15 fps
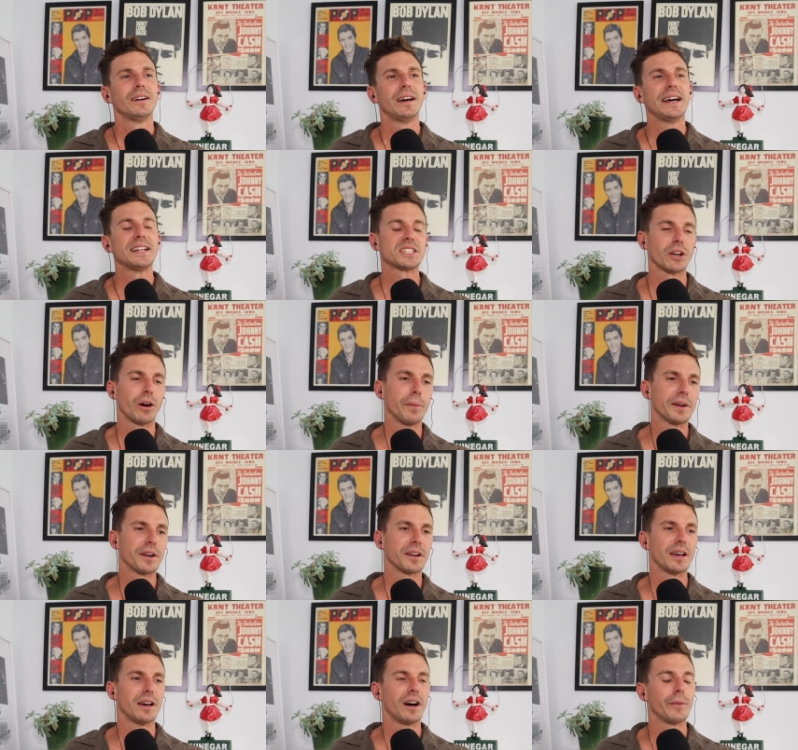And so I went
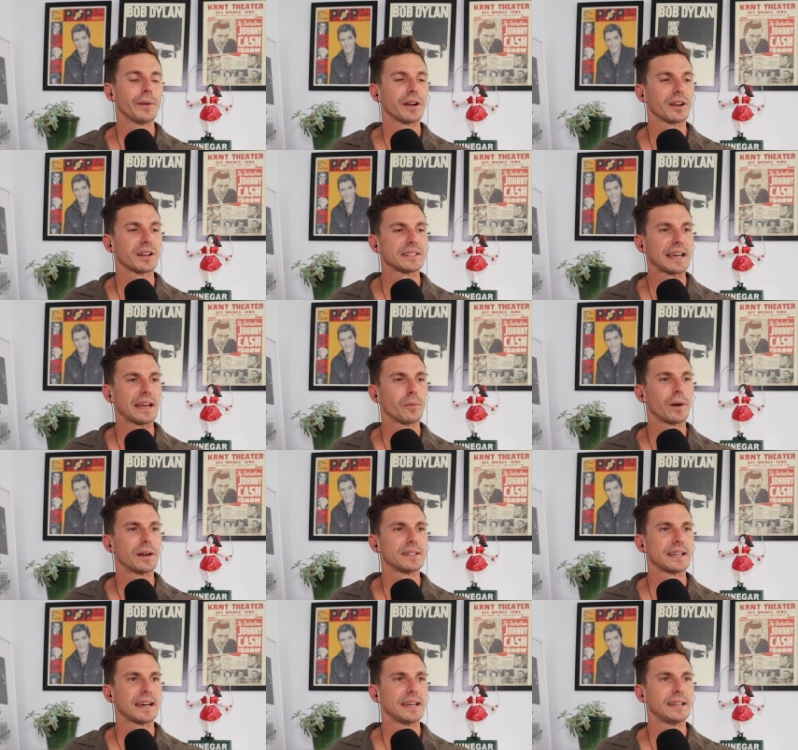on a I went on a date
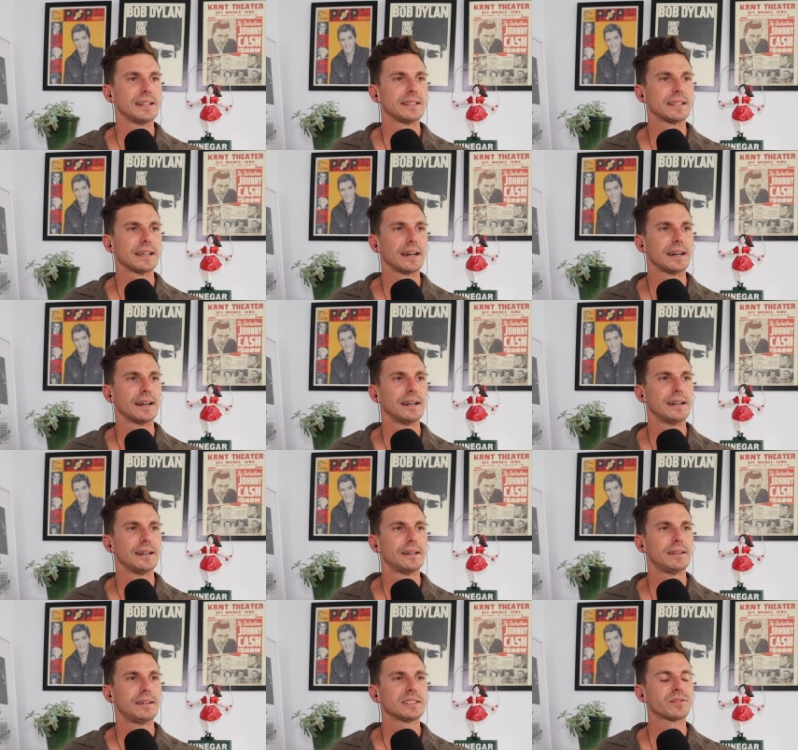one day, and uh,
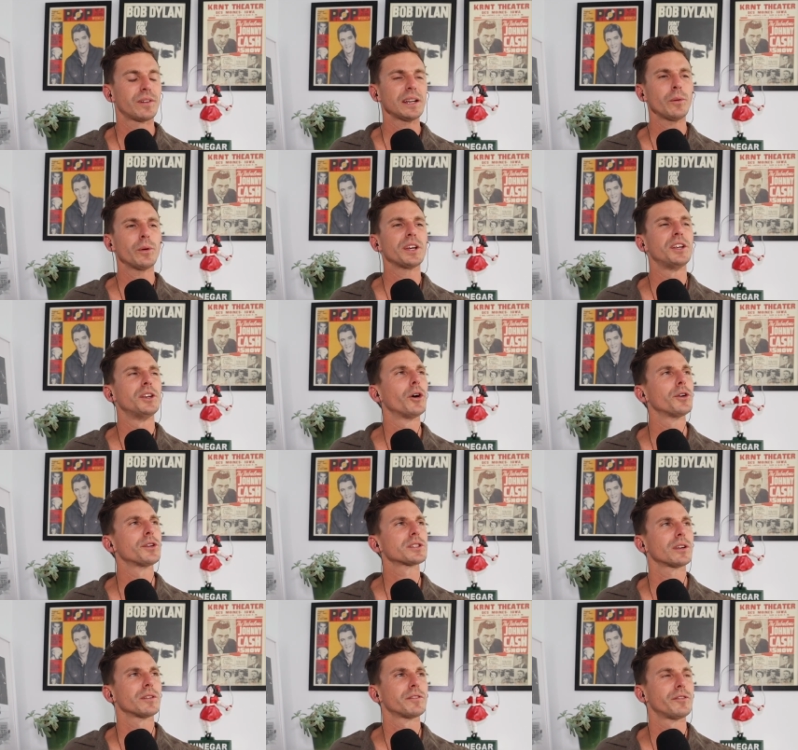it's funny what you
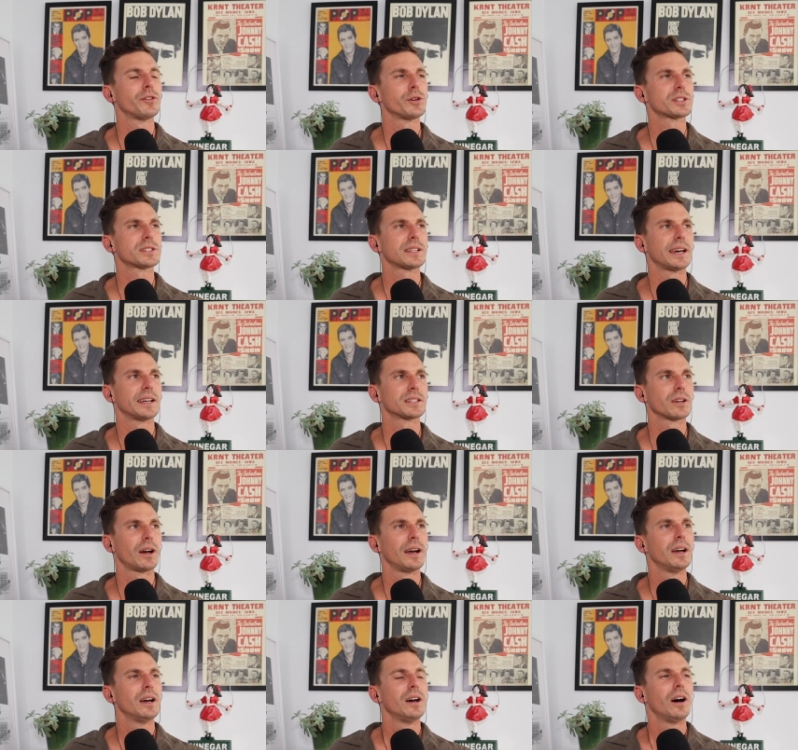notice on first dates.
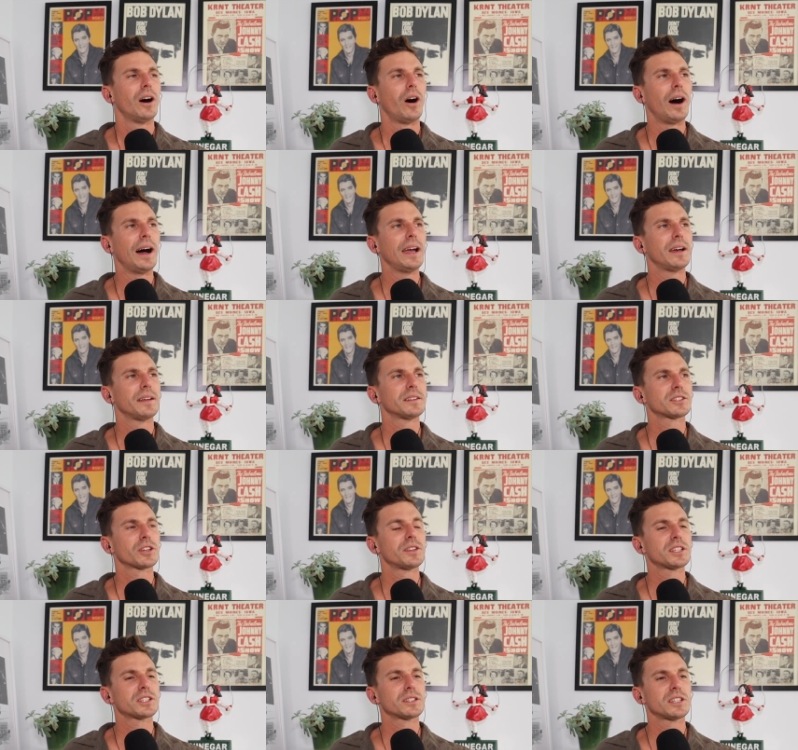I I so
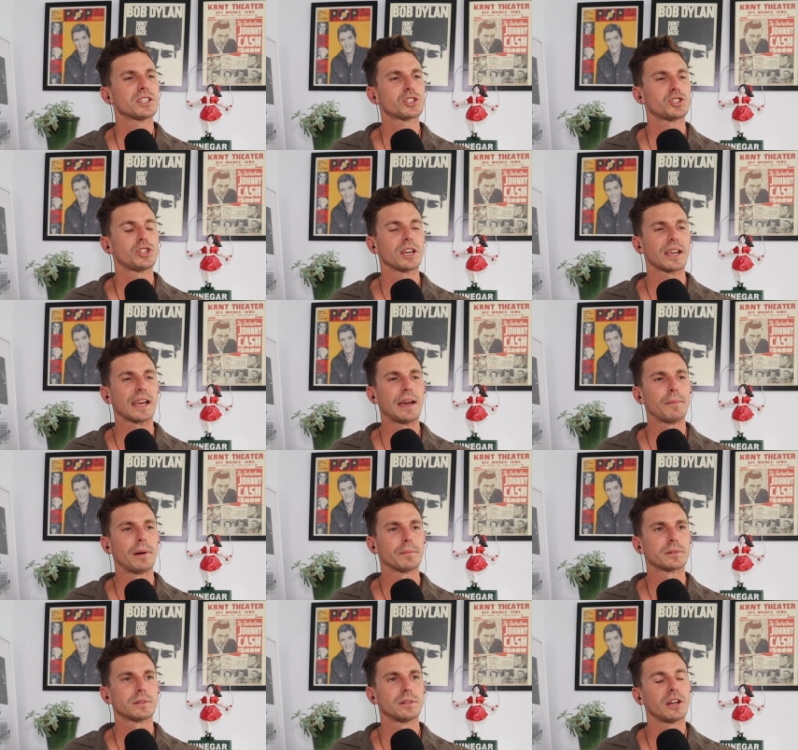this this chick came
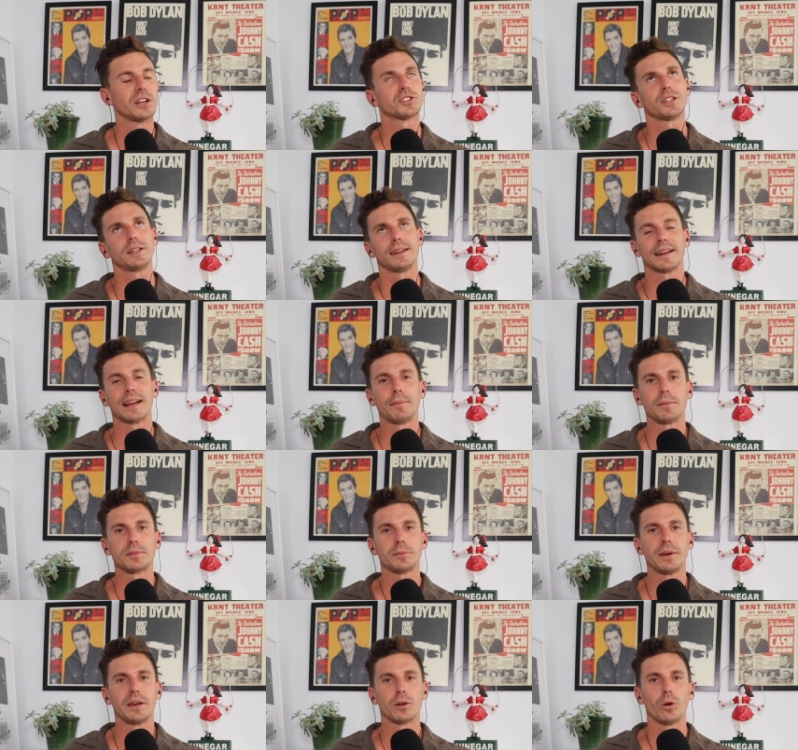up. Uh, she didn't come up
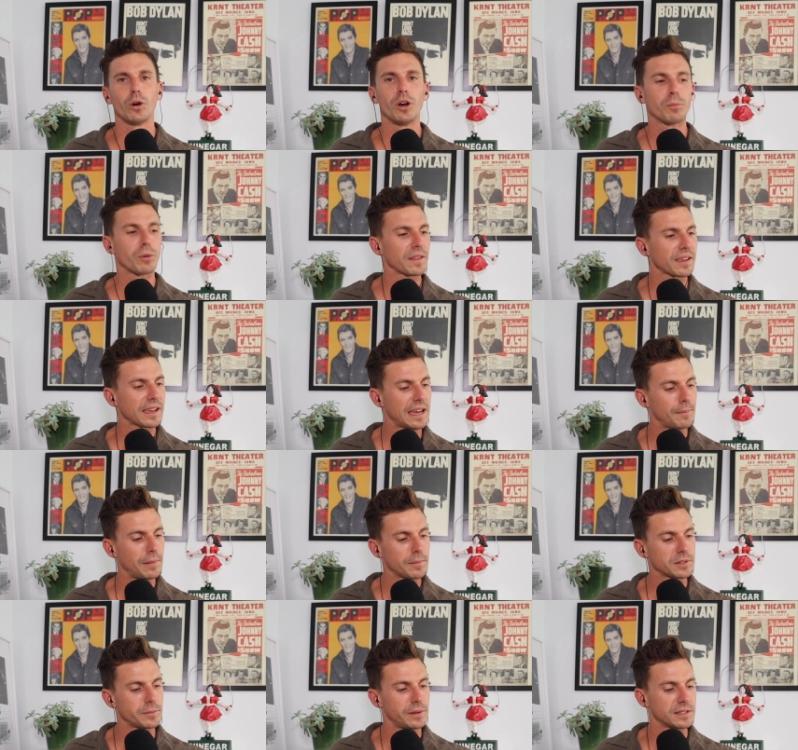to me at all. Her brother came
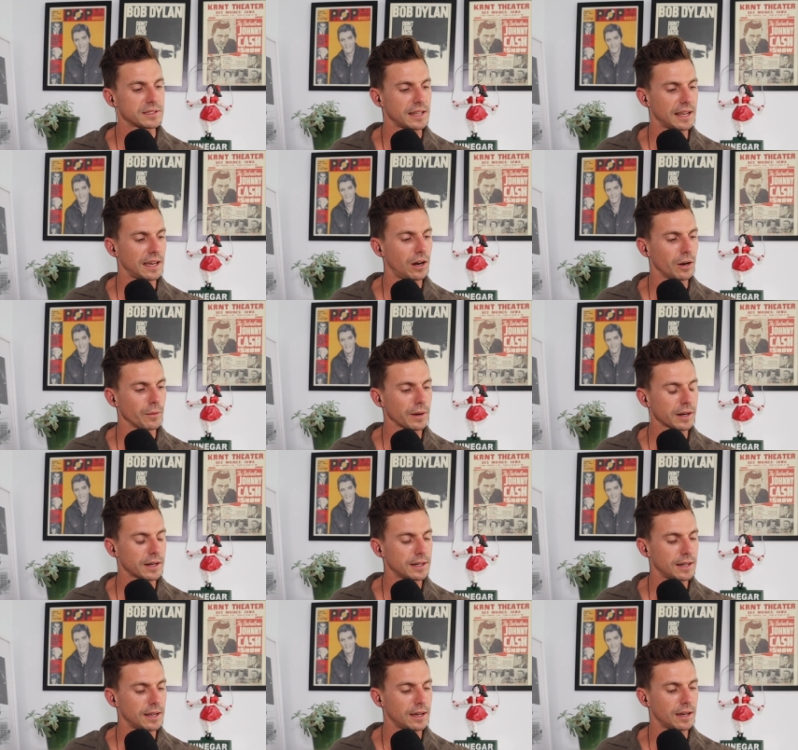up to me and said, "Hey, I
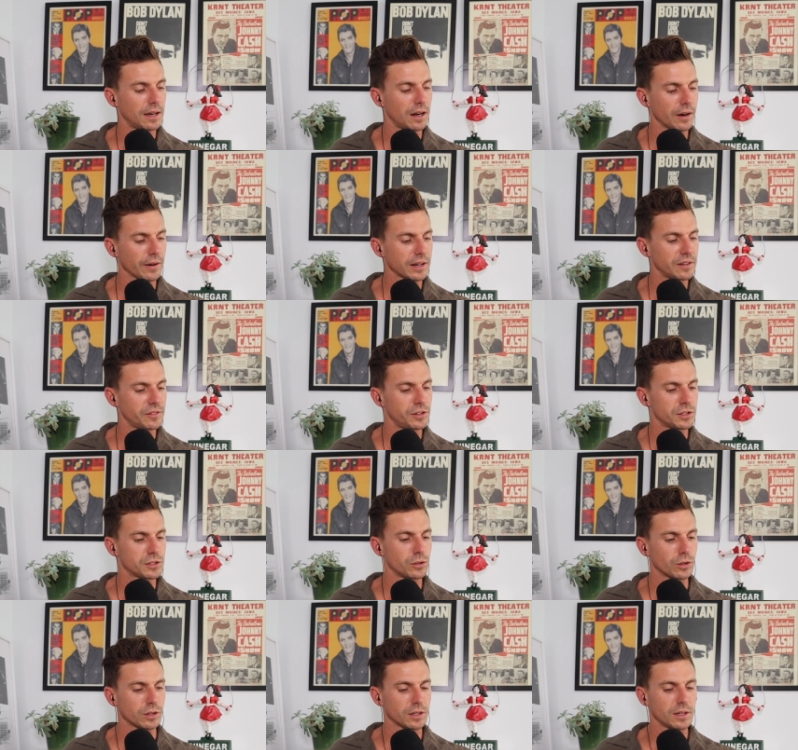reckon uh, I reckon if you
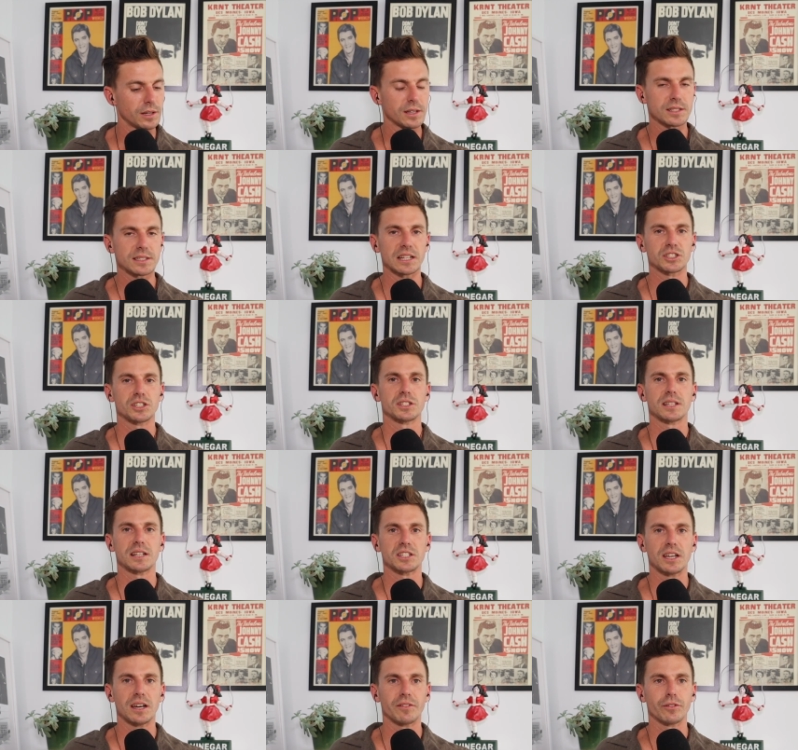took such and
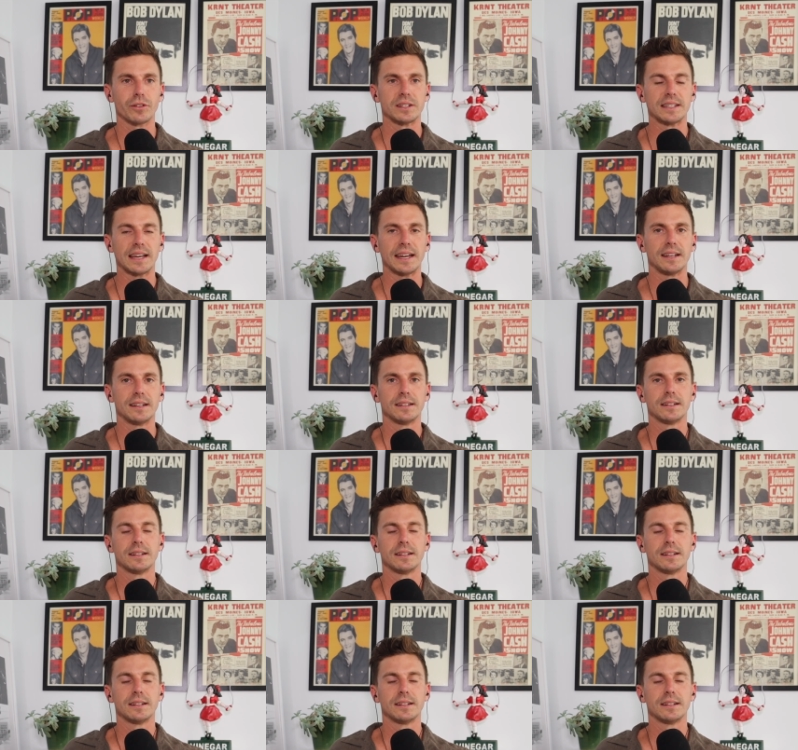such out for a date,